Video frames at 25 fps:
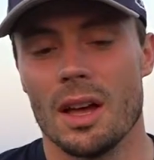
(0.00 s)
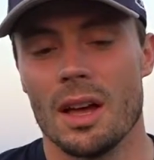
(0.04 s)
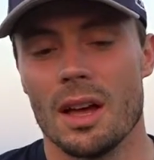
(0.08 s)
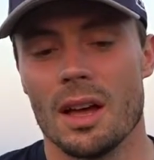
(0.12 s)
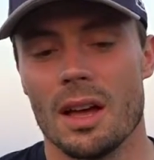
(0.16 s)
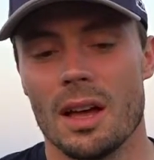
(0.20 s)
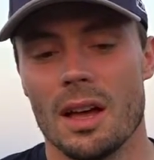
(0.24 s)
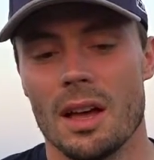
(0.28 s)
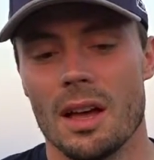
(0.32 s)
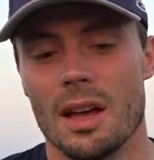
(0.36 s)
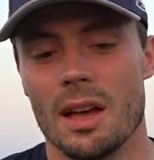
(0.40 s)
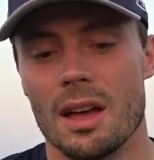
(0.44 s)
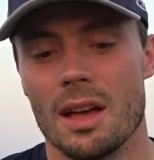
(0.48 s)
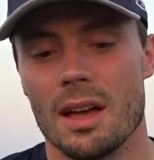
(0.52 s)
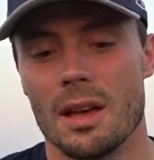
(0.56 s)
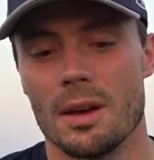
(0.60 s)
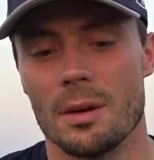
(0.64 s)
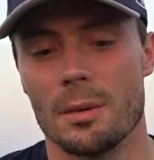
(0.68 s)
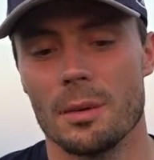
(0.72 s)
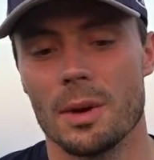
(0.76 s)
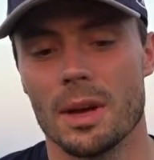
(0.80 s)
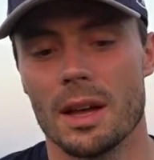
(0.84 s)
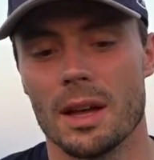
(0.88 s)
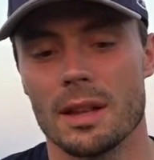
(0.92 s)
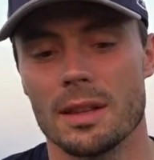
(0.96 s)

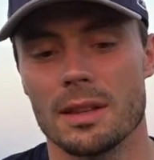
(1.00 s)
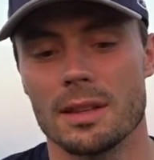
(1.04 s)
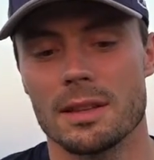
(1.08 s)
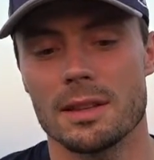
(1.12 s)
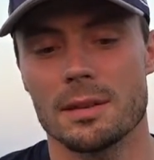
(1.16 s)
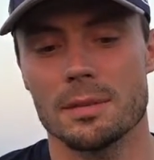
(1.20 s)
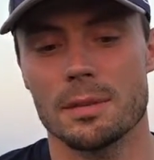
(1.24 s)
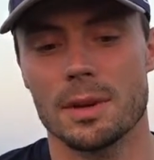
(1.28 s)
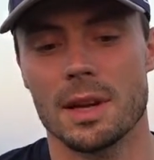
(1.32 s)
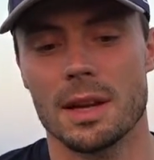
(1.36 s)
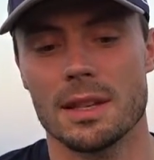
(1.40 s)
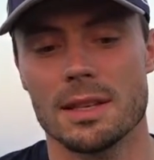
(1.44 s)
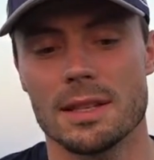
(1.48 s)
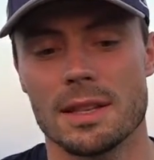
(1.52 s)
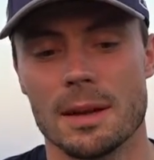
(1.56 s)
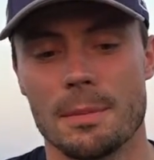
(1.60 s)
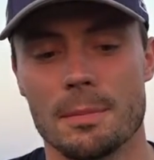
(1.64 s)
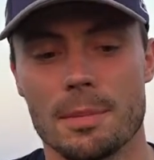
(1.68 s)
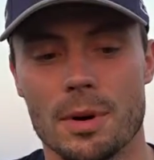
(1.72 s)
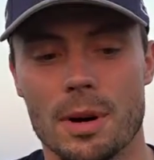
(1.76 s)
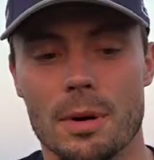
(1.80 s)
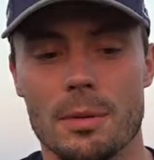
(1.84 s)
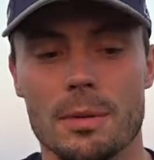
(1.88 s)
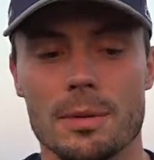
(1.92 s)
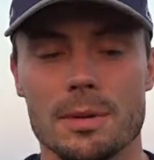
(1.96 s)
had some
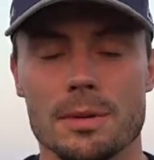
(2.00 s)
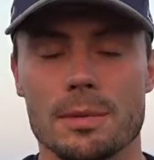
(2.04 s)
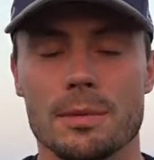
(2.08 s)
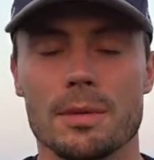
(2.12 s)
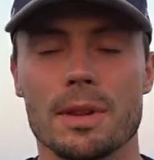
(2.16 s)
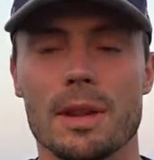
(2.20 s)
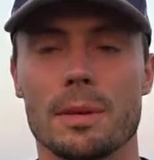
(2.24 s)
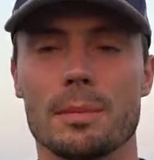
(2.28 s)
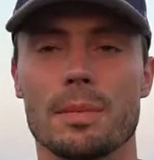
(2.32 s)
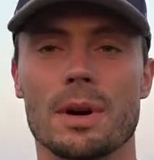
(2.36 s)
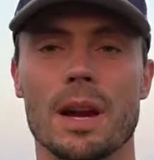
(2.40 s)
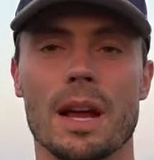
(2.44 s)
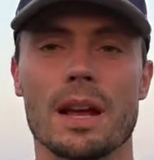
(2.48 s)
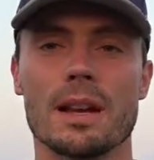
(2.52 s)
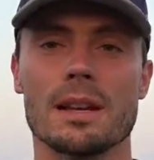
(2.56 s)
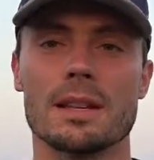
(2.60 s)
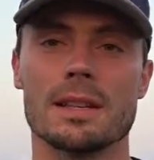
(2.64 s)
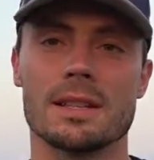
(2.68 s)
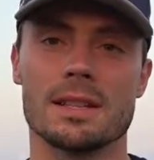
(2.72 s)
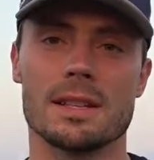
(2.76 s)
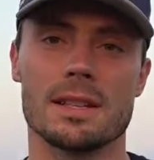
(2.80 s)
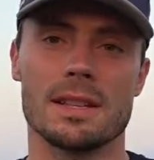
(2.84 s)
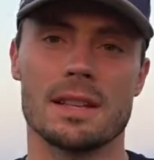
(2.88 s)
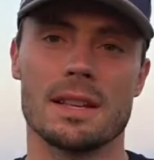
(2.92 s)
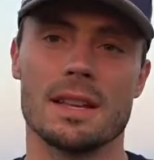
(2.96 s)
problems with the
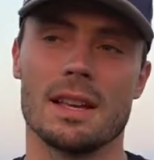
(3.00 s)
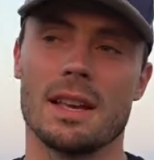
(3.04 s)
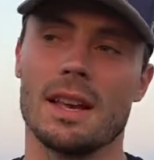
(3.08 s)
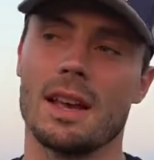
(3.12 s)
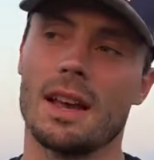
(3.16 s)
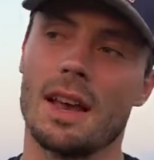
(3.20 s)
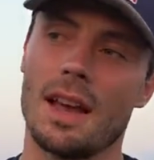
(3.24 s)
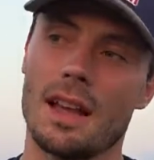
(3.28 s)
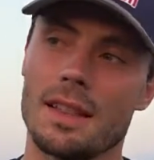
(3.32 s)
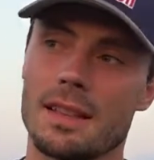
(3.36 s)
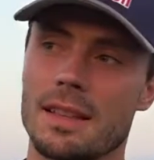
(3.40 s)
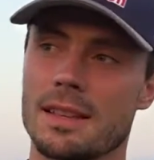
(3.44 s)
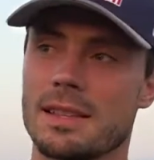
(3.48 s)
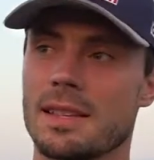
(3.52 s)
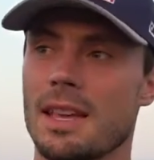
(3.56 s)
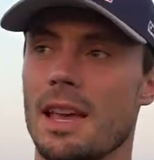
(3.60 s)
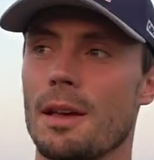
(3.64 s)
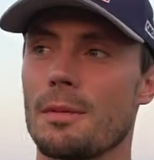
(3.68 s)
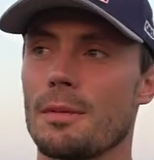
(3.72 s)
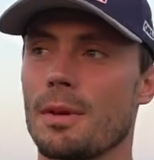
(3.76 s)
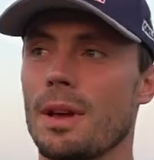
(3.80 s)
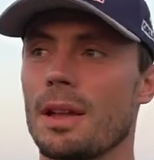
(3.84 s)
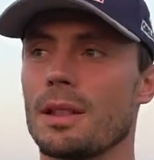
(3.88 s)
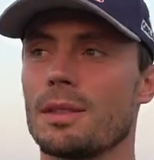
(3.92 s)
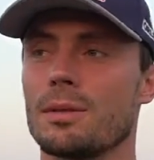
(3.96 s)
brakes, and the
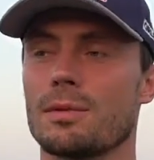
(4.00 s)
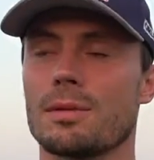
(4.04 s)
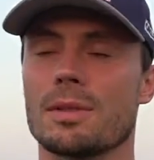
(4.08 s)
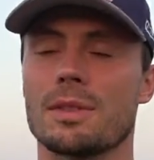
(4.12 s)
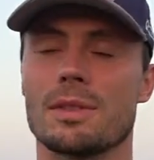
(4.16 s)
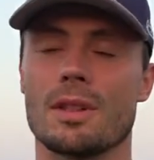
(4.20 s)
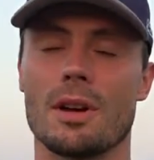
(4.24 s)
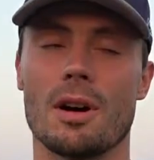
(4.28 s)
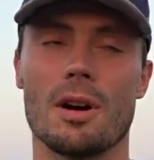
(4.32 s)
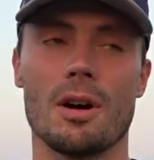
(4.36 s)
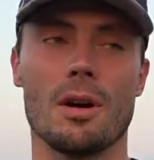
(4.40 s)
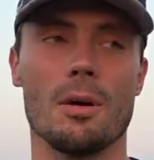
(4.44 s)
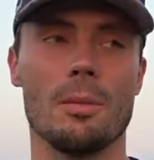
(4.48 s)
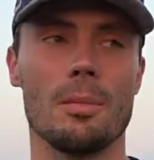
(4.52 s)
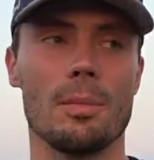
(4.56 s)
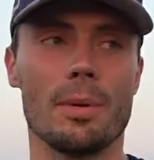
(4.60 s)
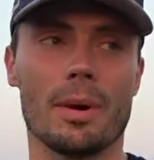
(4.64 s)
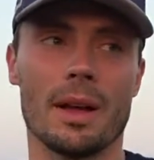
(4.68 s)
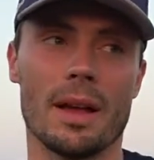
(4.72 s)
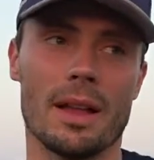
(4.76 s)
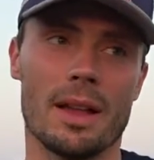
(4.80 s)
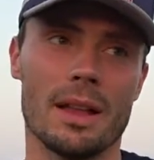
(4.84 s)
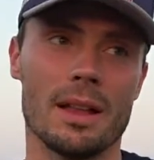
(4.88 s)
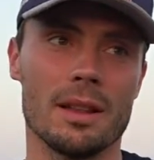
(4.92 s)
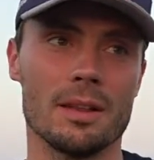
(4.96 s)
same, we had to stop
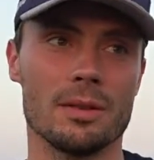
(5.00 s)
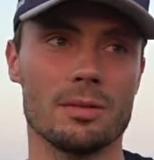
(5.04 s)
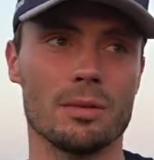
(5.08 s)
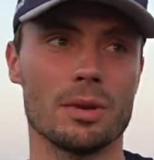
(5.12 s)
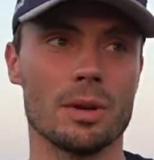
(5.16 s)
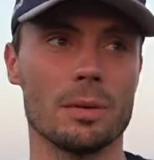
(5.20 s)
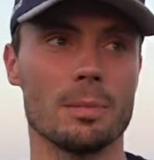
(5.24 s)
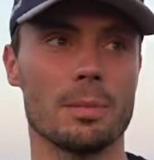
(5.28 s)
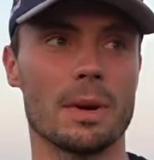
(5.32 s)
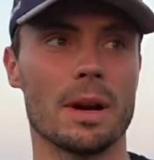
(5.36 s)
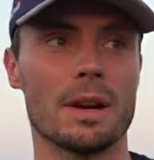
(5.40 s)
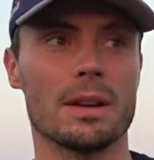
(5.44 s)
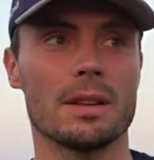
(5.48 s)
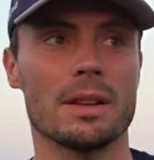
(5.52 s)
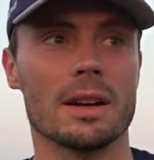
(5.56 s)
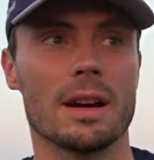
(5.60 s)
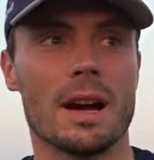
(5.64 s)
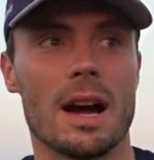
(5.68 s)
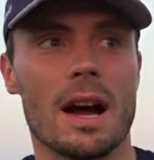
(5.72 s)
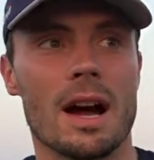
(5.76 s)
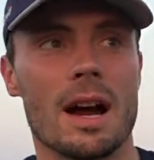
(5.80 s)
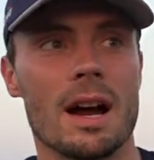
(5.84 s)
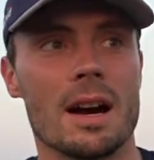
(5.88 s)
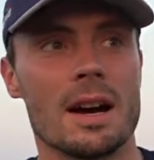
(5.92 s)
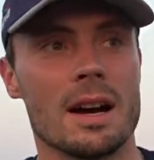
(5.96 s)
and to repair the
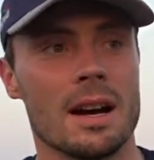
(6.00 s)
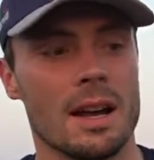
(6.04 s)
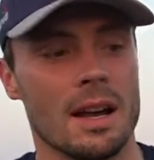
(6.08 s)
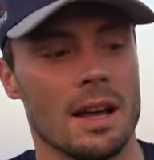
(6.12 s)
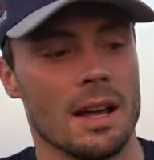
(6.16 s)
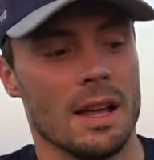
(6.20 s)
car.